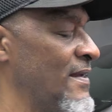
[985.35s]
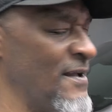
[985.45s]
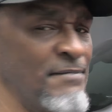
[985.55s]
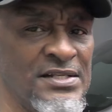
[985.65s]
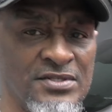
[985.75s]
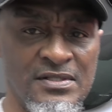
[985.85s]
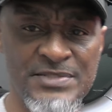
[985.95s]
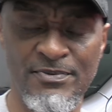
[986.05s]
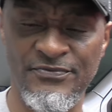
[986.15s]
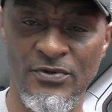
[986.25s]
I've mentioned
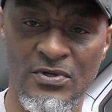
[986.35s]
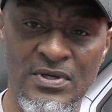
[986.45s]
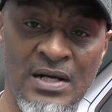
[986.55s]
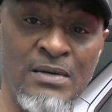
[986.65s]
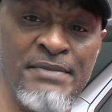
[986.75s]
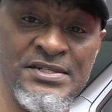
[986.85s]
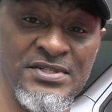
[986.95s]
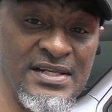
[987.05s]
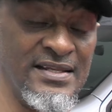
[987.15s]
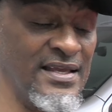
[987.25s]
this before, I'll
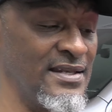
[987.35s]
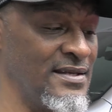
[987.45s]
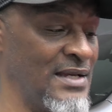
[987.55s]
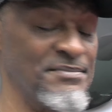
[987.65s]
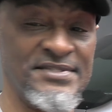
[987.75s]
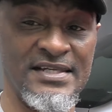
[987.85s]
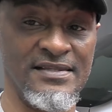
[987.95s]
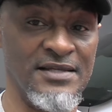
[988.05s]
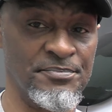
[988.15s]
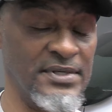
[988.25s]
mention it again. I'm
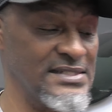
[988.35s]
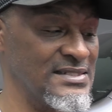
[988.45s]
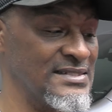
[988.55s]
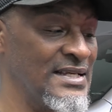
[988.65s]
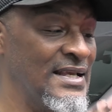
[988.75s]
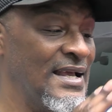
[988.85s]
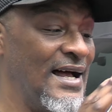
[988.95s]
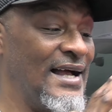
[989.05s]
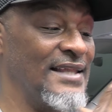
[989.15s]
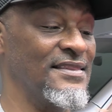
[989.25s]
singing their praises.
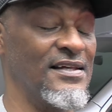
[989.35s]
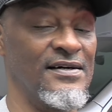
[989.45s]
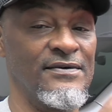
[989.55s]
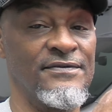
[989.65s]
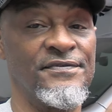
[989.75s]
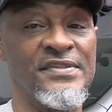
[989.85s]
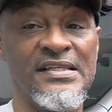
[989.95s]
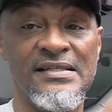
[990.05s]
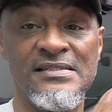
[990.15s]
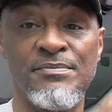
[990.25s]
I love
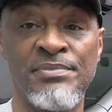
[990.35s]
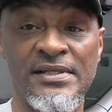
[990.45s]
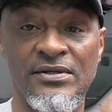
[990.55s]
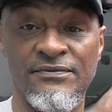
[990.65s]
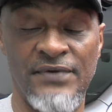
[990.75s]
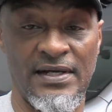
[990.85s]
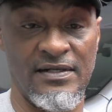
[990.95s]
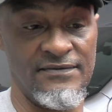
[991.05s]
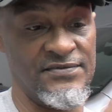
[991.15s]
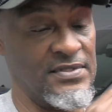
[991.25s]
these bleeder
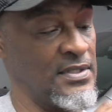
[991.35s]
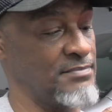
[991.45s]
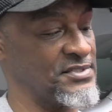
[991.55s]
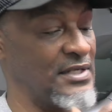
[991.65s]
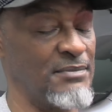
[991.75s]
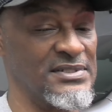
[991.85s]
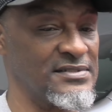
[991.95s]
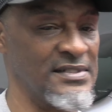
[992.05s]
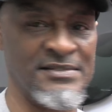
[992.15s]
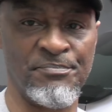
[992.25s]
valves. Um,
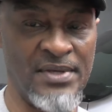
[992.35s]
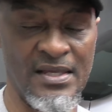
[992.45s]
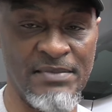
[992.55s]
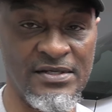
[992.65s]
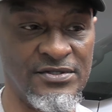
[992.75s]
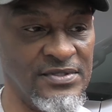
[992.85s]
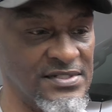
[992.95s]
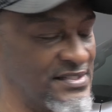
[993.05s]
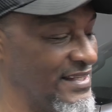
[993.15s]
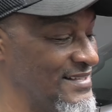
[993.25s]
Stahlbus isn't paying me to do
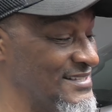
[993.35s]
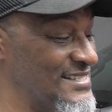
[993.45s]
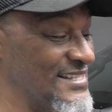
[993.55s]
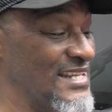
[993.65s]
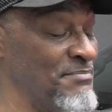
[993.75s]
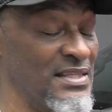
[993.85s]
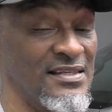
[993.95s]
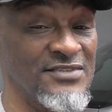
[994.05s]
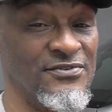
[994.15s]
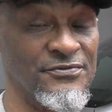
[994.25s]
this. They didn't send me
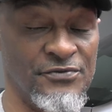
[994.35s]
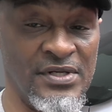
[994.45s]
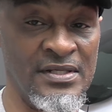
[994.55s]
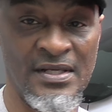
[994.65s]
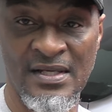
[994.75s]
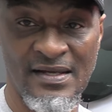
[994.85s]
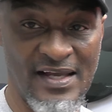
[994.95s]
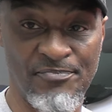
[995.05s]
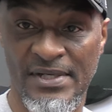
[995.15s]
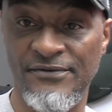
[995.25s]
these for free.
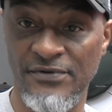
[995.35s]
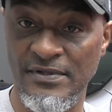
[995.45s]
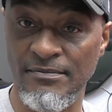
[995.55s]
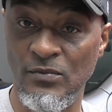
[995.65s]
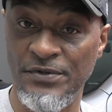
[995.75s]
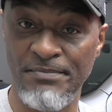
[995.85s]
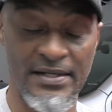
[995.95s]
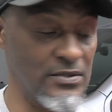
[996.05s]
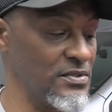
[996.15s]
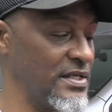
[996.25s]
I paid for them with
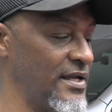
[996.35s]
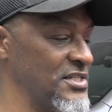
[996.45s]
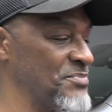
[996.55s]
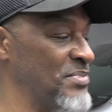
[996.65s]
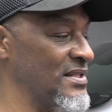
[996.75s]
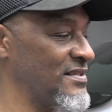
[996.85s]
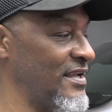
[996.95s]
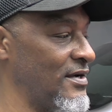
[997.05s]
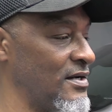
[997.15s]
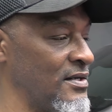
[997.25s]
my own cash, but
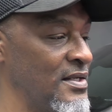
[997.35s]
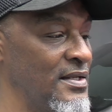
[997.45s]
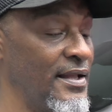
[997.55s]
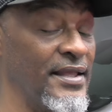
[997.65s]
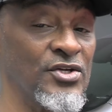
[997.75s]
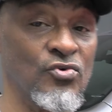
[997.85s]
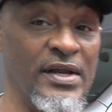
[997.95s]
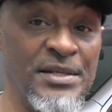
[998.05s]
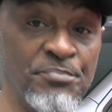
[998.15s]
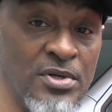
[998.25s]
they are a
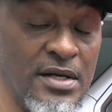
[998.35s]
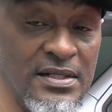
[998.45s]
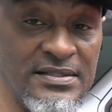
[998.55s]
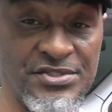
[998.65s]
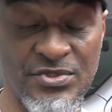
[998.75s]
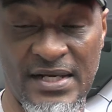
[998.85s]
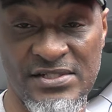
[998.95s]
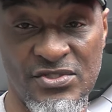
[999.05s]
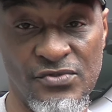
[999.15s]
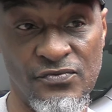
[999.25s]
great product that you
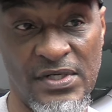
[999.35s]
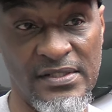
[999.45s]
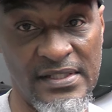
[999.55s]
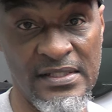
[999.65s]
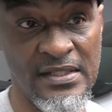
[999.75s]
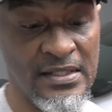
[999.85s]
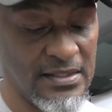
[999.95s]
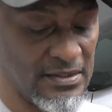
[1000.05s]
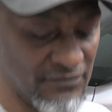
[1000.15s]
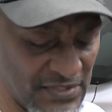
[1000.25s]
guys could really
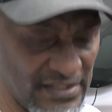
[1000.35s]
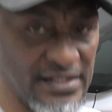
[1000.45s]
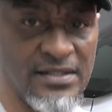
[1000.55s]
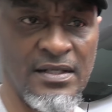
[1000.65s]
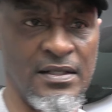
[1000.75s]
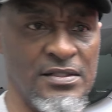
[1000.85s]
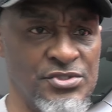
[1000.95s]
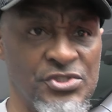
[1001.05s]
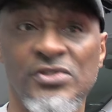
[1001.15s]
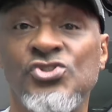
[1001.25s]
really uh,
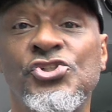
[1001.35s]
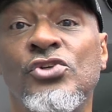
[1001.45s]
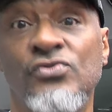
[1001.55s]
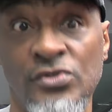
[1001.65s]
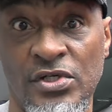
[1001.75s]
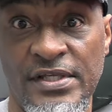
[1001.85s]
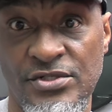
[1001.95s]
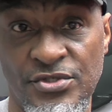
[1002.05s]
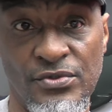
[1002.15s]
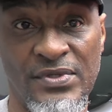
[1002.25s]
should, should look
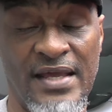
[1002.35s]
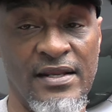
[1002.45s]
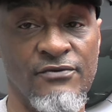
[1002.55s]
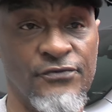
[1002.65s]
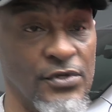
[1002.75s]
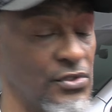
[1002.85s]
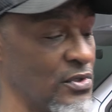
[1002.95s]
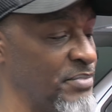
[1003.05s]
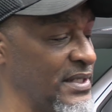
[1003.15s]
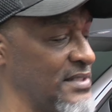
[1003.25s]
into getting for
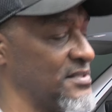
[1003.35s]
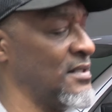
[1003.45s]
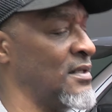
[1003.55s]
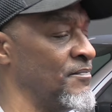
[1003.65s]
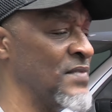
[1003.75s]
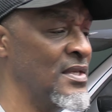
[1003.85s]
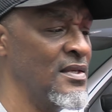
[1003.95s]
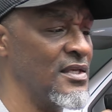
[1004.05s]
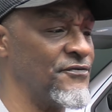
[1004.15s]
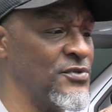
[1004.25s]
your bikes. Um,
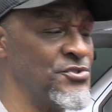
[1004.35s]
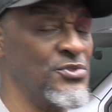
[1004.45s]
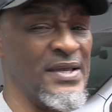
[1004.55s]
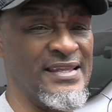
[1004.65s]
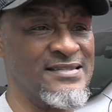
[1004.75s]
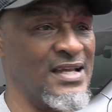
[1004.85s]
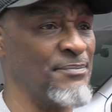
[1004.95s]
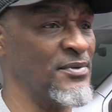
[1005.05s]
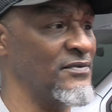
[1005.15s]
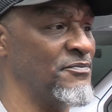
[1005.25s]
if you do any
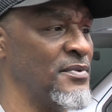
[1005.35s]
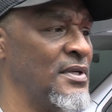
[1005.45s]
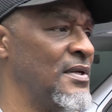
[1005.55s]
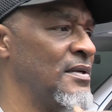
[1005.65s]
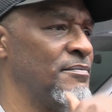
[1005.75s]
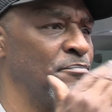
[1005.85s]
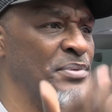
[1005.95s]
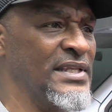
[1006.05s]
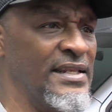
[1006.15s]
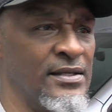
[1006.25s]
type of
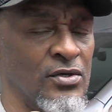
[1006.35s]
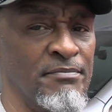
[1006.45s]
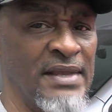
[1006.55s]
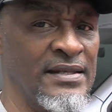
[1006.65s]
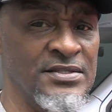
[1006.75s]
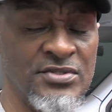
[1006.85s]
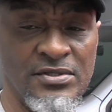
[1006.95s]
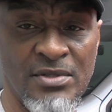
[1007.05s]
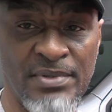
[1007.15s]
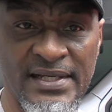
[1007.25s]
bleeding or maintenance
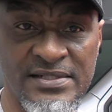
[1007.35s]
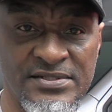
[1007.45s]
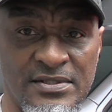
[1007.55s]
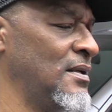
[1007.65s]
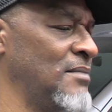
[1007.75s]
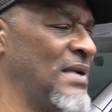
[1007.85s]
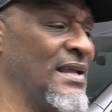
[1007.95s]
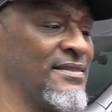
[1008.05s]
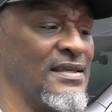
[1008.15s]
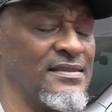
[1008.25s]
on your bikes, um,
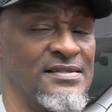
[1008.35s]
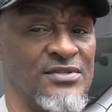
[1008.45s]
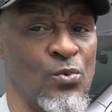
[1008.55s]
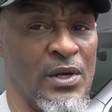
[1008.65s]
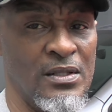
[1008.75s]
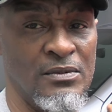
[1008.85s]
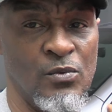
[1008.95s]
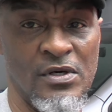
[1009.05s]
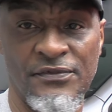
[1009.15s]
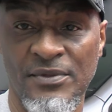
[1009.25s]
I think these are well
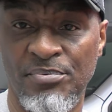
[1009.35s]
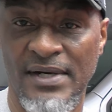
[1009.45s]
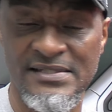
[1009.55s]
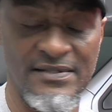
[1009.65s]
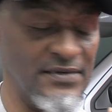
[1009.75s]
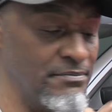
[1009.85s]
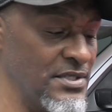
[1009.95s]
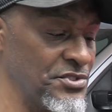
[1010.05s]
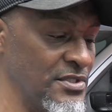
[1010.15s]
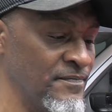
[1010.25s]
worth the price of
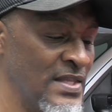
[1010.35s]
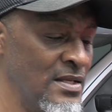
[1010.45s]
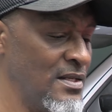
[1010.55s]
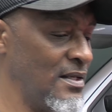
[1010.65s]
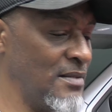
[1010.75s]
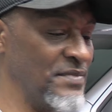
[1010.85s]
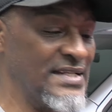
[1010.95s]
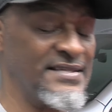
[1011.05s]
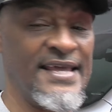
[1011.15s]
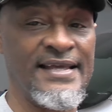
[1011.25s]
admission. Um,
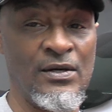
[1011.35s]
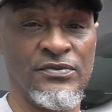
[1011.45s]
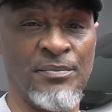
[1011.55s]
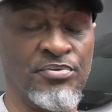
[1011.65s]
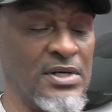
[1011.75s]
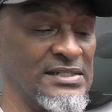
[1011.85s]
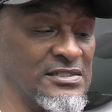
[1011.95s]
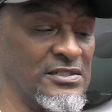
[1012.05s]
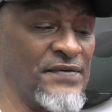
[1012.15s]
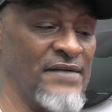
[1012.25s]
they take out the
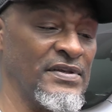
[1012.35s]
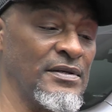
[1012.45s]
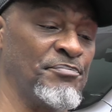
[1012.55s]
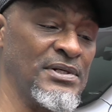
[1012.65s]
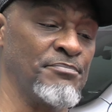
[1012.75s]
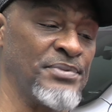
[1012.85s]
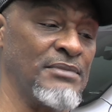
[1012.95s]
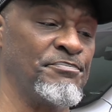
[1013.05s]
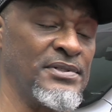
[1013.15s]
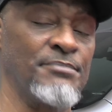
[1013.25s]
process of having to pump,
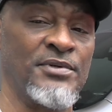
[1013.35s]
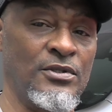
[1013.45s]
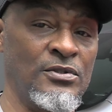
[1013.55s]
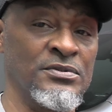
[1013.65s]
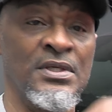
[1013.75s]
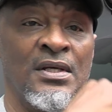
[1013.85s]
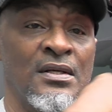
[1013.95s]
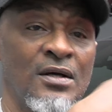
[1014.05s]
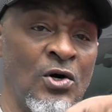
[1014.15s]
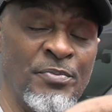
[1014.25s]
pump, pump, hold,
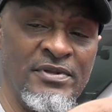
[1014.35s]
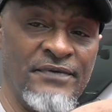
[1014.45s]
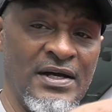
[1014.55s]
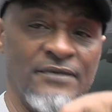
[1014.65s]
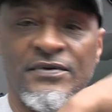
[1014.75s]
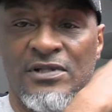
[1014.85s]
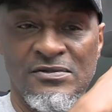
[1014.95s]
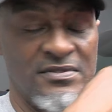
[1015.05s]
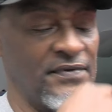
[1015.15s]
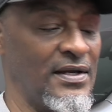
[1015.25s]
open the valve,
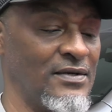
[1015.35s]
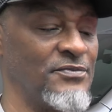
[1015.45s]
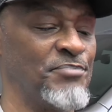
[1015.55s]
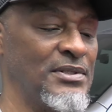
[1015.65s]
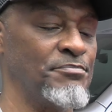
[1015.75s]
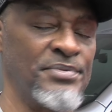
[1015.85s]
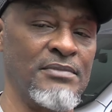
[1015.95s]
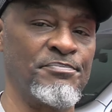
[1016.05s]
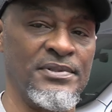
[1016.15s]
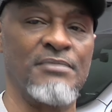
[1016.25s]
close the valve, pump,
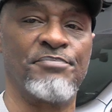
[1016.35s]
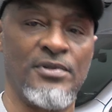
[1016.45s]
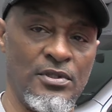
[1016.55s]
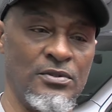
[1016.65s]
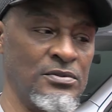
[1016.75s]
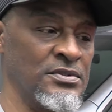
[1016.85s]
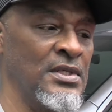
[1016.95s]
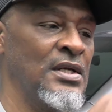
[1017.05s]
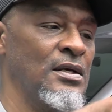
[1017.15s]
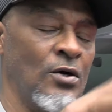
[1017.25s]
pump, pump,
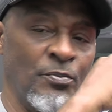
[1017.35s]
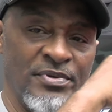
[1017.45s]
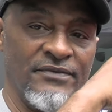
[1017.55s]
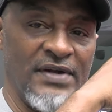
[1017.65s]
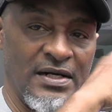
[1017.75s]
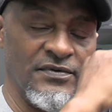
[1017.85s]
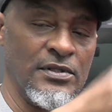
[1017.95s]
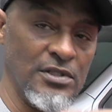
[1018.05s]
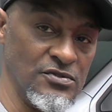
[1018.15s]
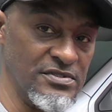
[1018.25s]
hold, open the valve,
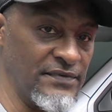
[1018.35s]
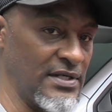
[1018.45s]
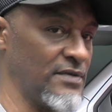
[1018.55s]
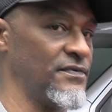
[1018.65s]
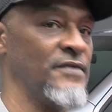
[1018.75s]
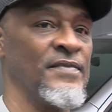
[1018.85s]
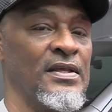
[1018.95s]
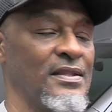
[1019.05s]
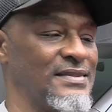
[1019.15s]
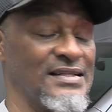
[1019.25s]
close the valve.
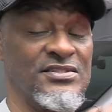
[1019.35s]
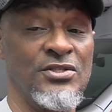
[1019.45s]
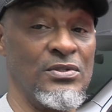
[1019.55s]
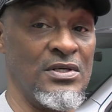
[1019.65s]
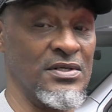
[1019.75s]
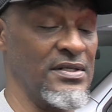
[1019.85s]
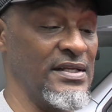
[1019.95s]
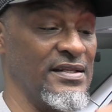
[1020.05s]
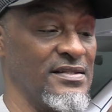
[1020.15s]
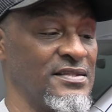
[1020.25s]
That's no longer
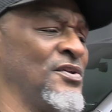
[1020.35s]
needed.